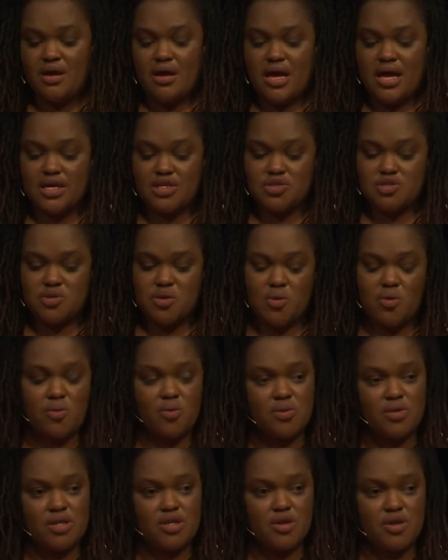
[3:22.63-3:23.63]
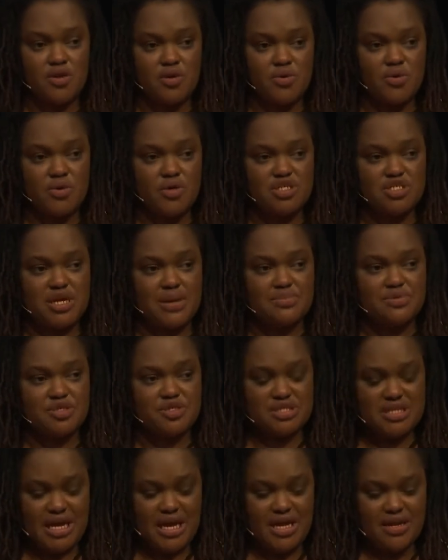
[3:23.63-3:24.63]
as told in Luke chapter
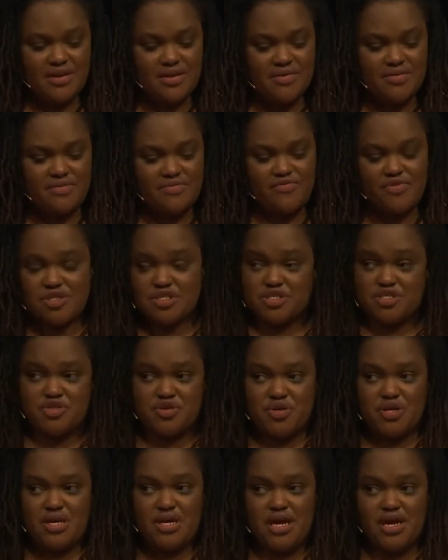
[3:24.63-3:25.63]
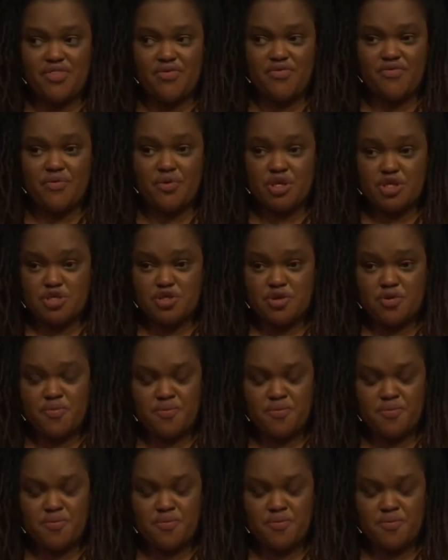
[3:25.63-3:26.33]
10, verses 38 through 42.